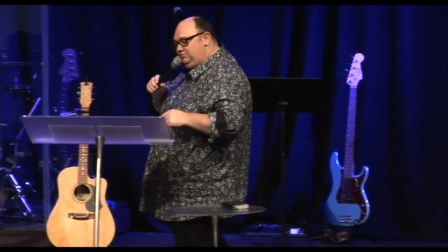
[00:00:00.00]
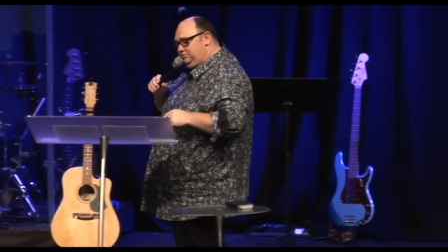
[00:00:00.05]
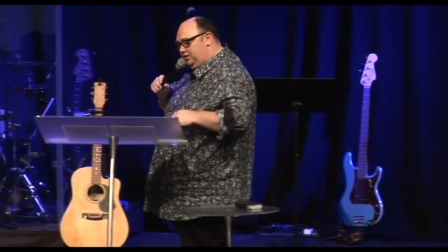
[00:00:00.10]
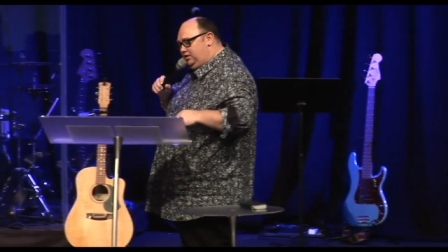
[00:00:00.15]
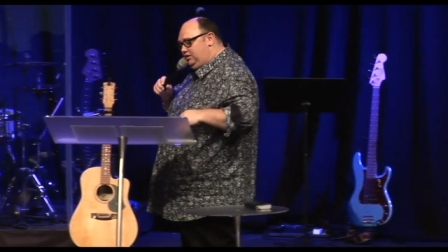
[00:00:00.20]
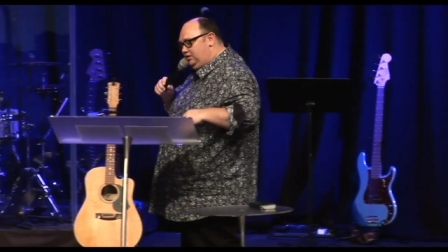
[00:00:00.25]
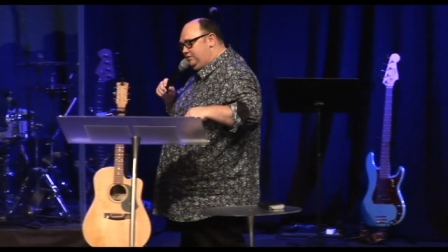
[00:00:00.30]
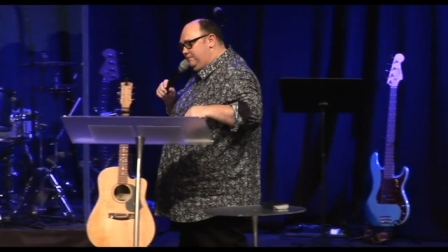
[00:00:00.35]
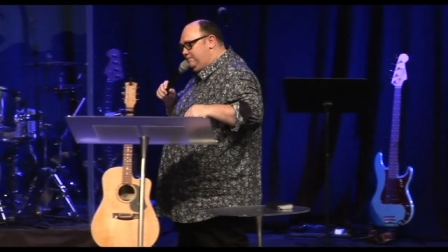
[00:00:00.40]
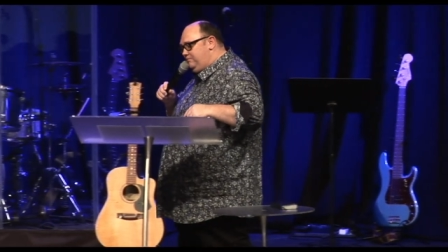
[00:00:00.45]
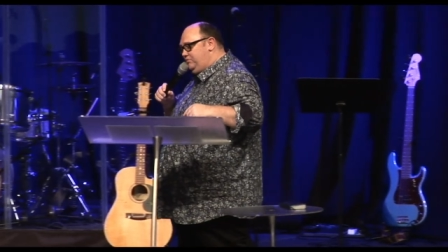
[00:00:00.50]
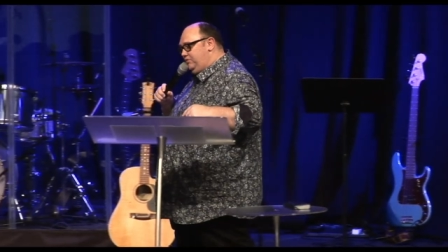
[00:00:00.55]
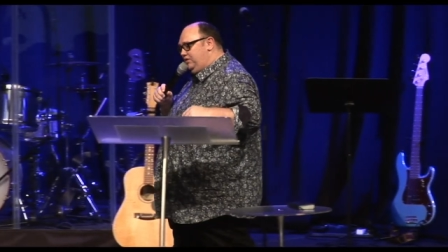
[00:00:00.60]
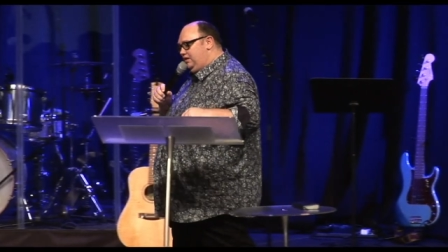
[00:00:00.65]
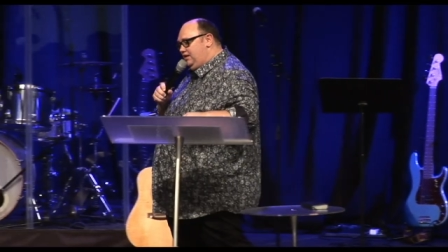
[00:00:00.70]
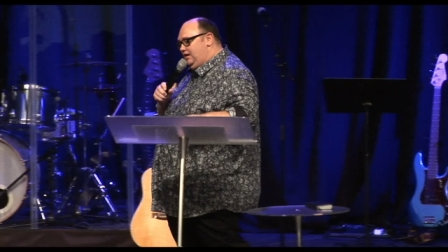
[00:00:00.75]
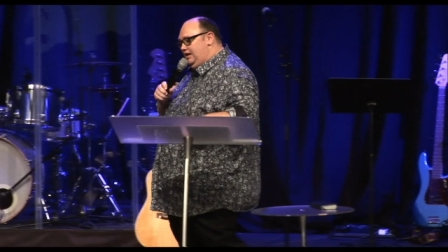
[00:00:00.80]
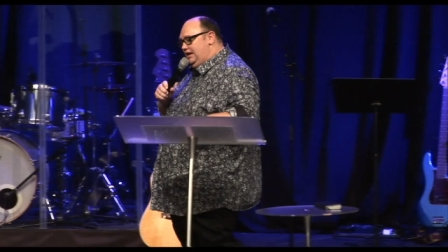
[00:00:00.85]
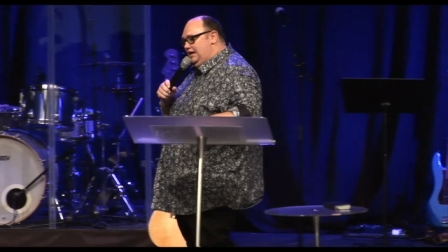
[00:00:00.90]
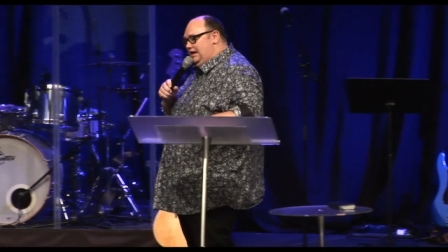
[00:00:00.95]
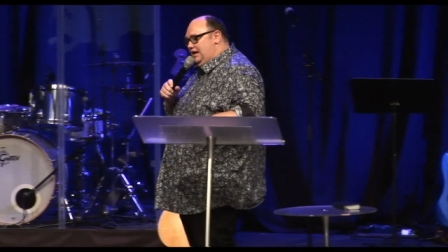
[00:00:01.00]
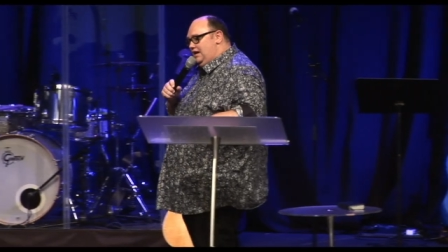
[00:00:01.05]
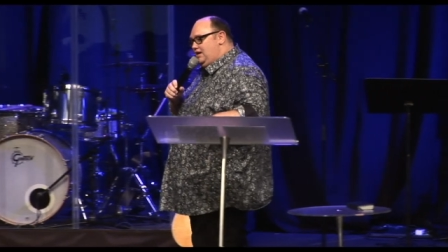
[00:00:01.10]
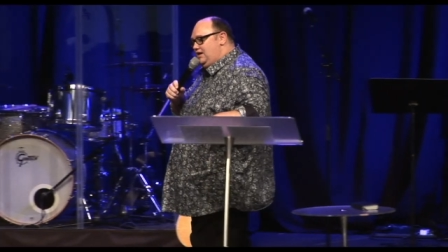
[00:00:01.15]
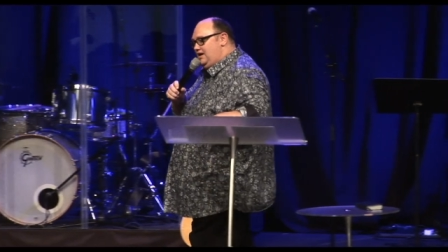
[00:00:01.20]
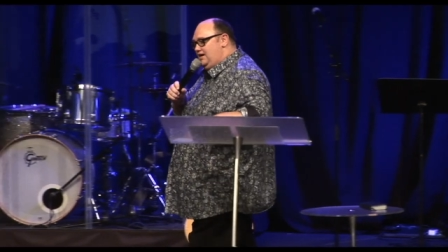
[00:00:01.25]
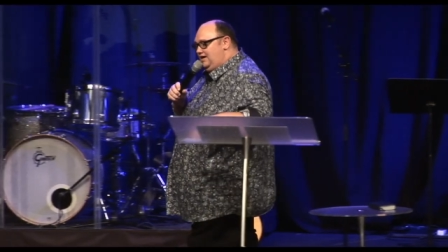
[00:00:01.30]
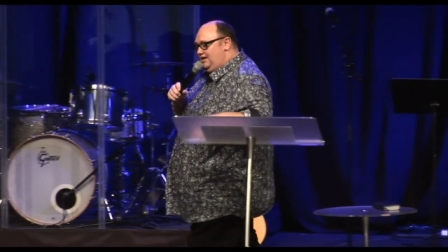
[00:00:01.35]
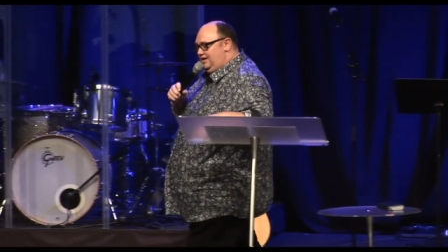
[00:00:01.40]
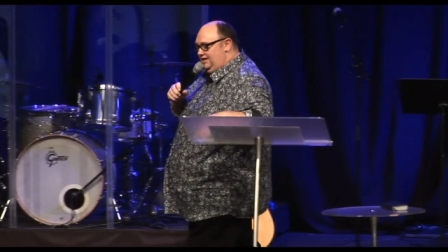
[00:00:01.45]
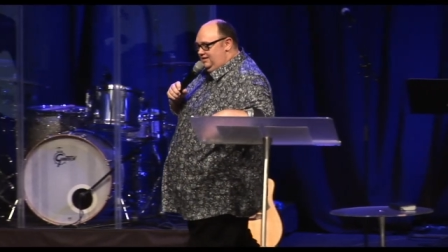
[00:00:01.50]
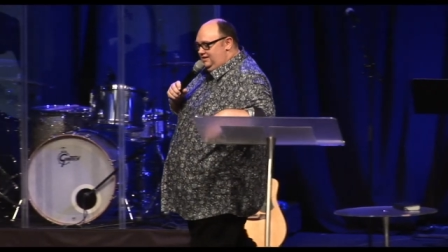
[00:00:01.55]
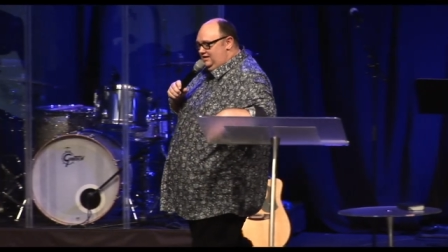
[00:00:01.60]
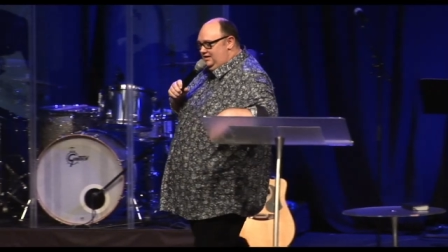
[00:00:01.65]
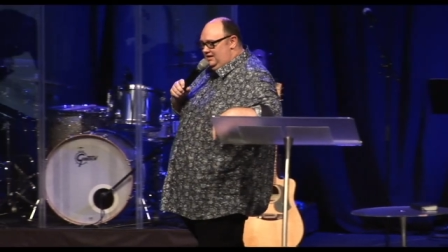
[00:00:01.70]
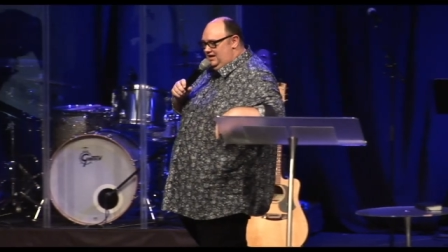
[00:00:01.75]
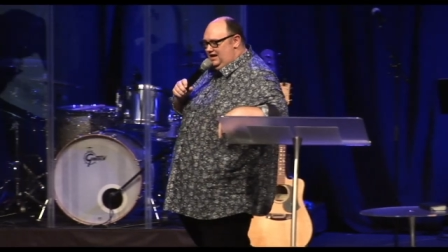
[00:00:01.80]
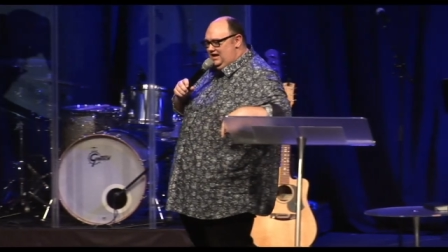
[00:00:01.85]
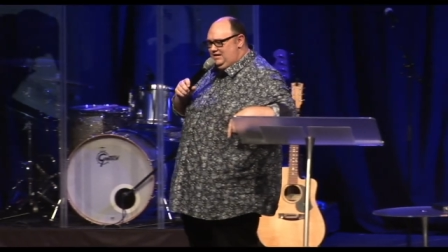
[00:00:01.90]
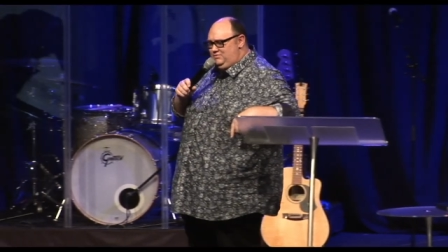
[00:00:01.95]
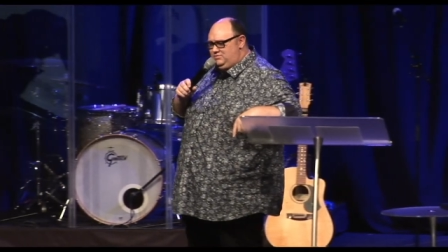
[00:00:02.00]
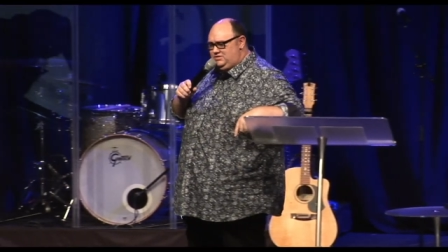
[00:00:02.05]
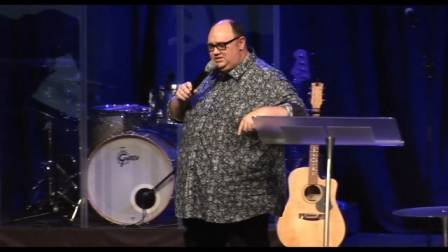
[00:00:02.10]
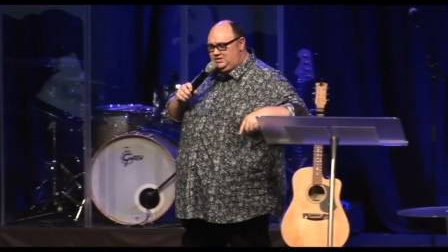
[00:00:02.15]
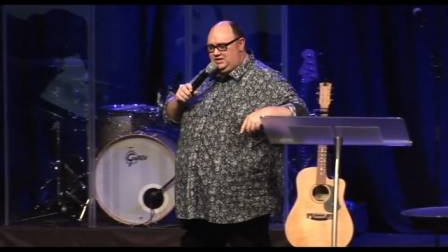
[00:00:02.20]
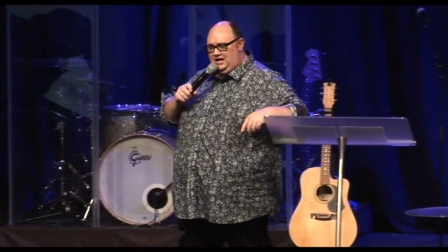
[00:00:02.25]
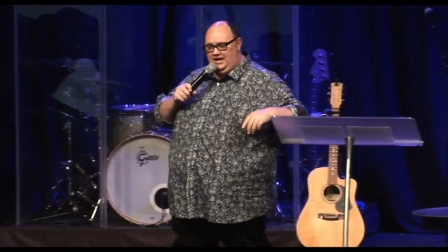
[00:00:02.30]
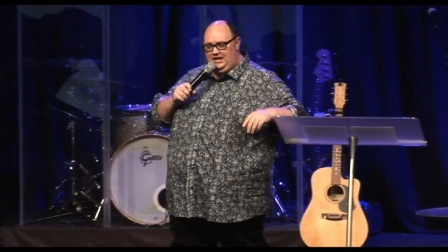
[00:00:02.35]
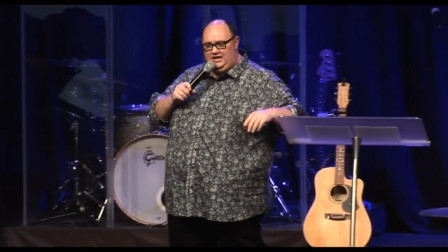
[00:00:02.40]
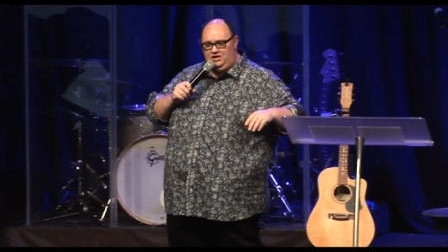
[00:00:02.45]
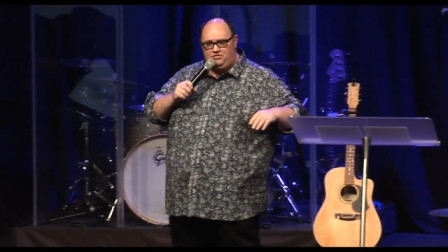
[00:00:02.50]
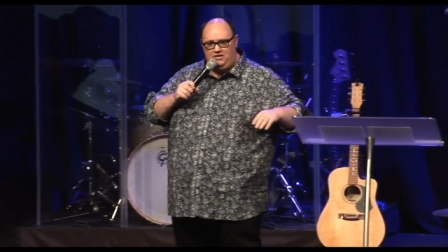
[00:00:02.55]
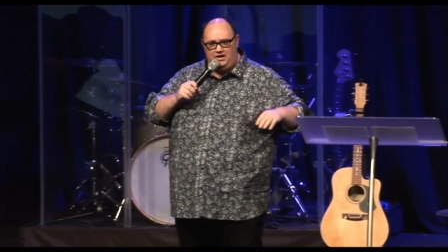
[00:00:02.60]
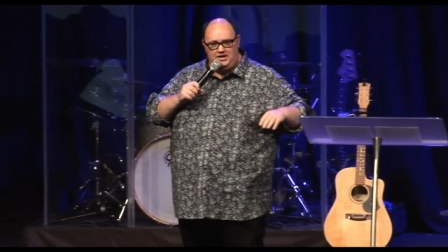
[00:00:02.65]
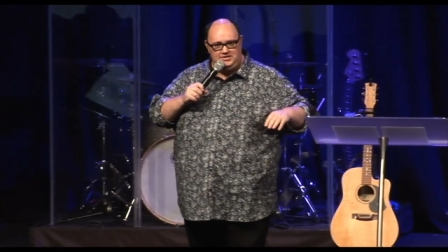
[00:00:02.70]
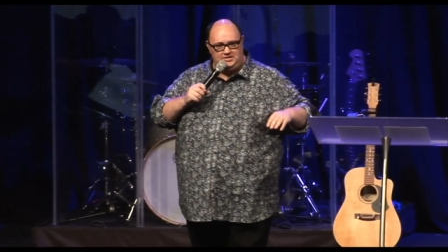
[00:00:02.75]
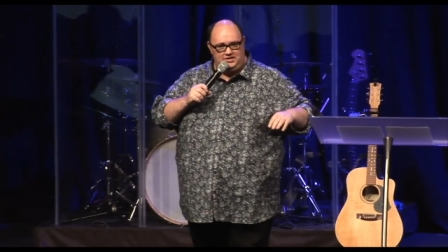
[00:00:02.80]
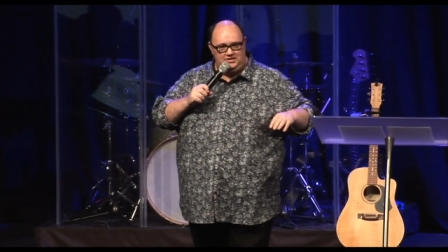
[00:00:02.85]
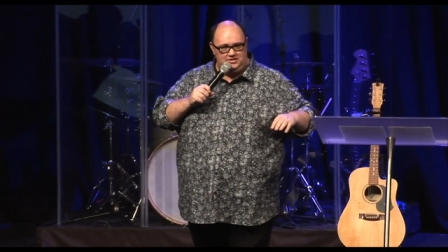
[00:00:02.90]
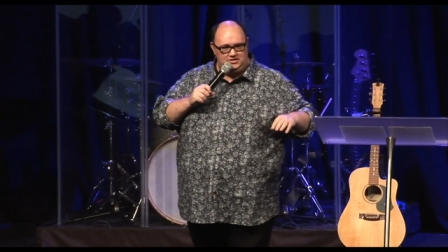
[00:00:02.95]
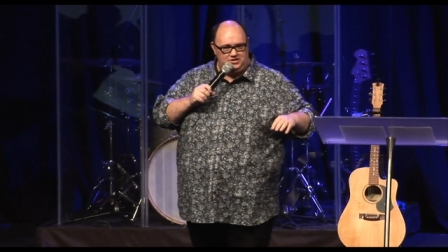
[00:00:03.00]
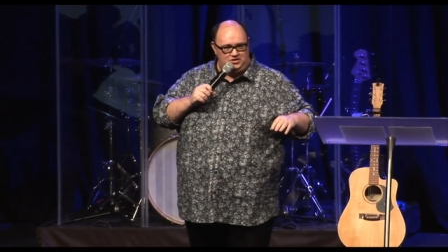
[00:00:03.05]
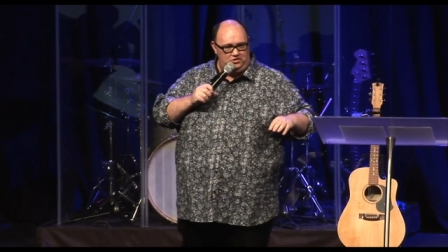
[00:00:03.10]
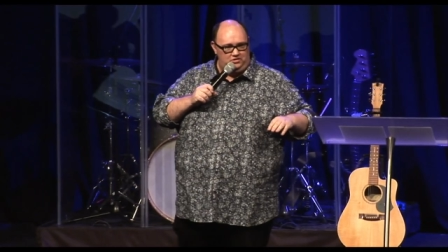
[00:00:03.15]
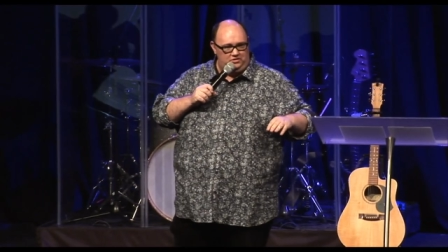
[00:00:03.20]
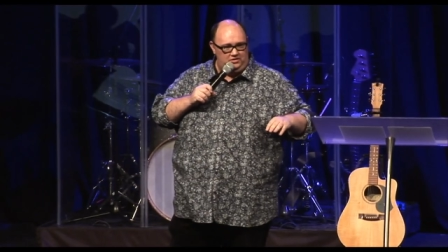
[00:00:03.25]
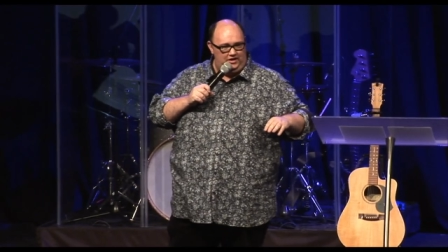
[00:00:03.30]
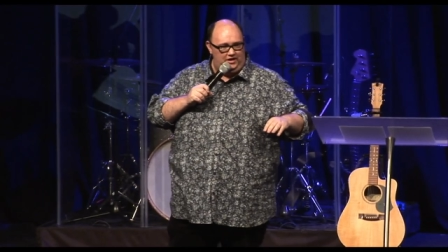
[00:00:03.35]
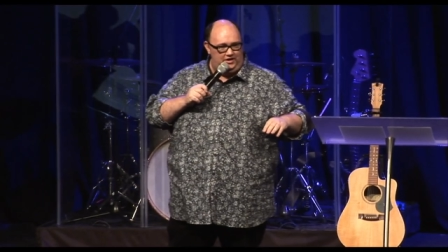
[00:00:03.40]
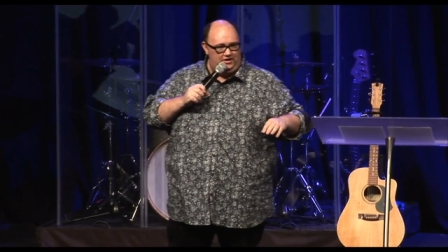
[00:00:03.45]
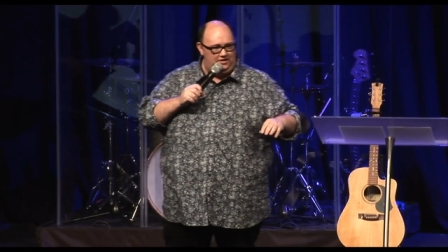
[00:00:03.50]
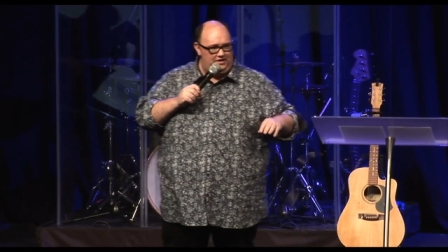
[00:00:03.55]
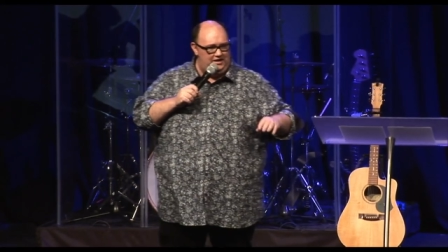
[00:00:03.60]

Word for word: right. And, I, and he was slightly crazy, this youth leader.